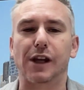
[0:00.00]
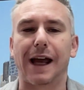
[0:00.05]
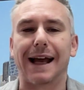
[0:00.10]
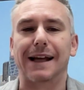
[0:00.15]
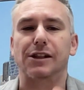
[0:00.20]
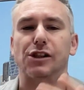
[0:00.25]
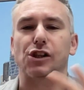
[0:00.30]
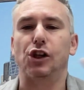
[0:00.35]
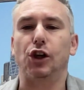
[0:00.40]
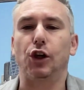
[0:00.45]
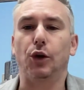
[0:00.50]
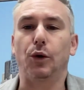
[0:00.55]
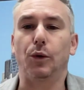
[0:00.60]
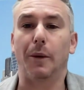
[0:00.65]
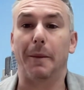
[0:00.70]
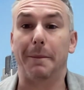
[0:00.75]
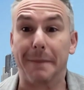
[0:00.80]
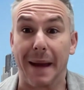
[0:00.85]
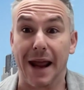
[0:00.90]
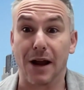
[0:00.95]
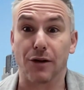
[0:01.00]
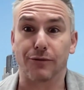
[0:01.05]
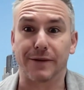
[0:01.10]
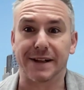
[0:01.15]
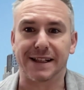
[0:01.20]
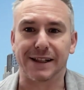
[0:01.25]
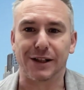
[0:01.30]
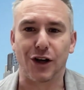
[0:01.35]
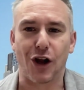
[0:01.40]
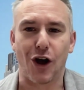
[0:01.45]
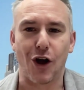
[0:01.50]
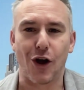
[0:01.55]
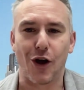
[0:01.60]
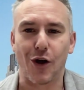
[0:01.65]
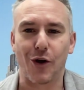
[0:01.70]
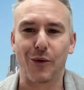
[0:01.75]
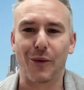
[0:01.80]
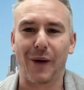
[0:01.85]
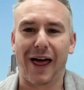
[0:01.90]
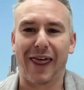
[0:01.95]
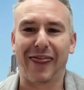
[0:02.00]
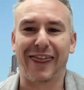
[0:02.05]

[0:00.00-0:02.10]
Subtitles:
as you may already know,